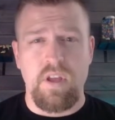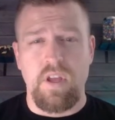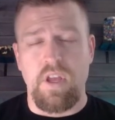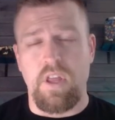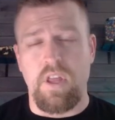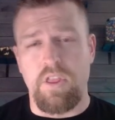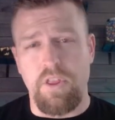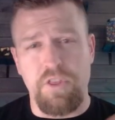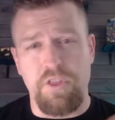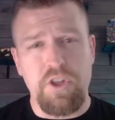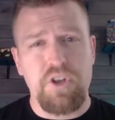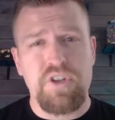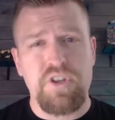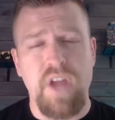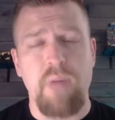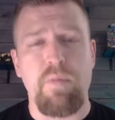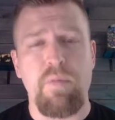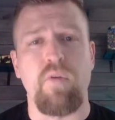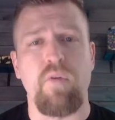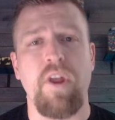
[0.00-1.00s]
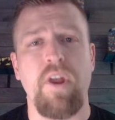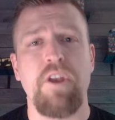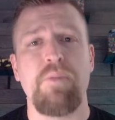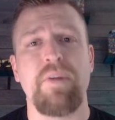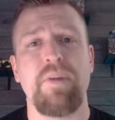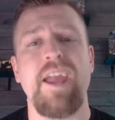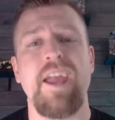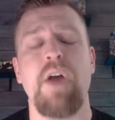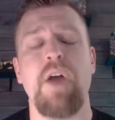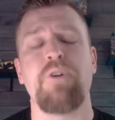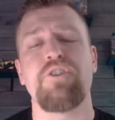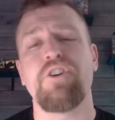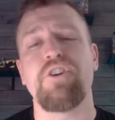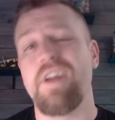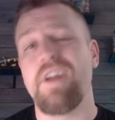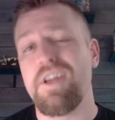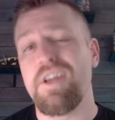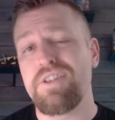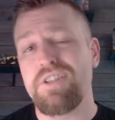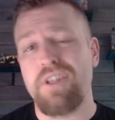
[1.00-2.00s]
The third type of random encounter
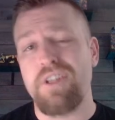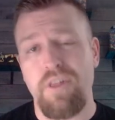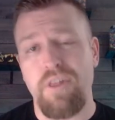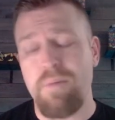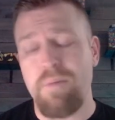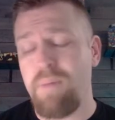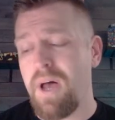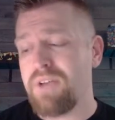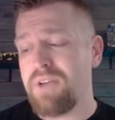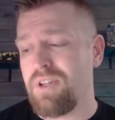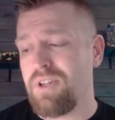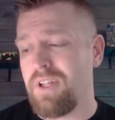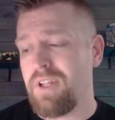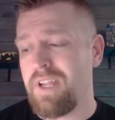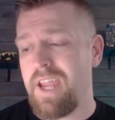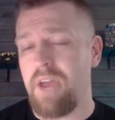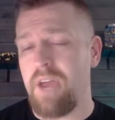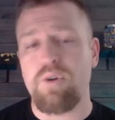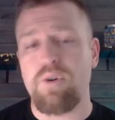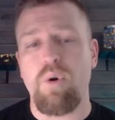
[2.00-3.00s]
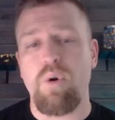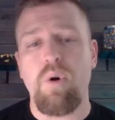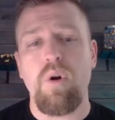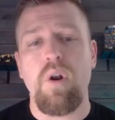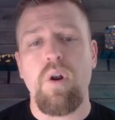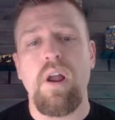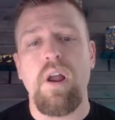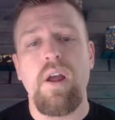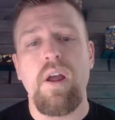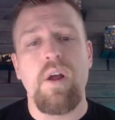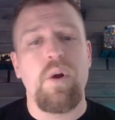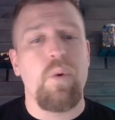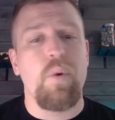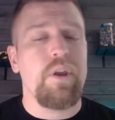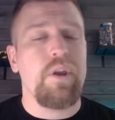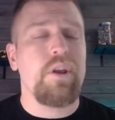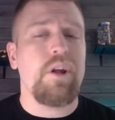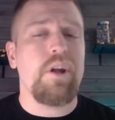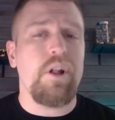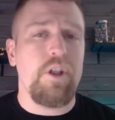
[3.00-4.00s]
is the puzzle encounter, or we
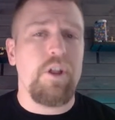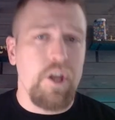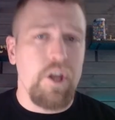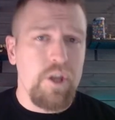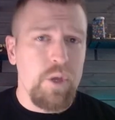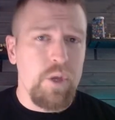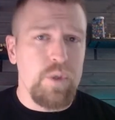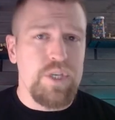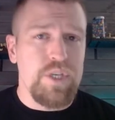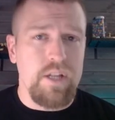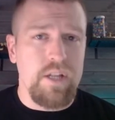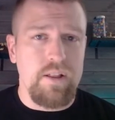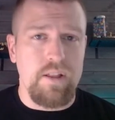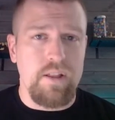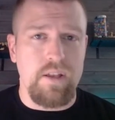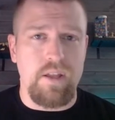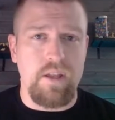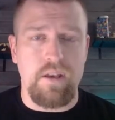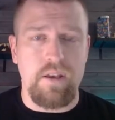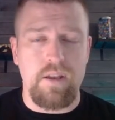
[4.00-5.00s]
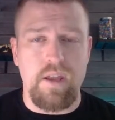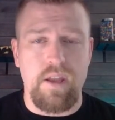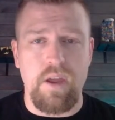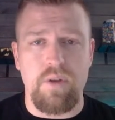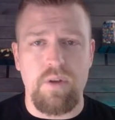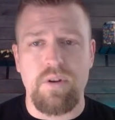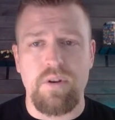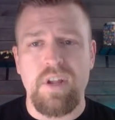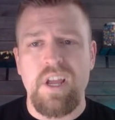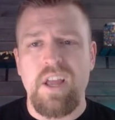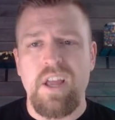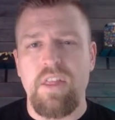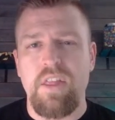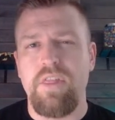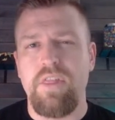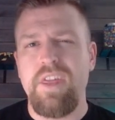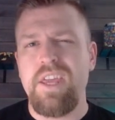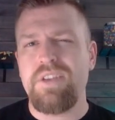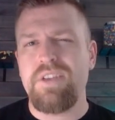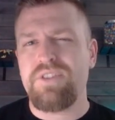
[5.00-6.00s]
could call it a utility encounter.
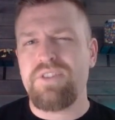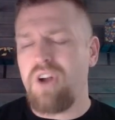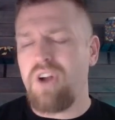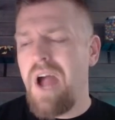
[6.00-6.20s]
These are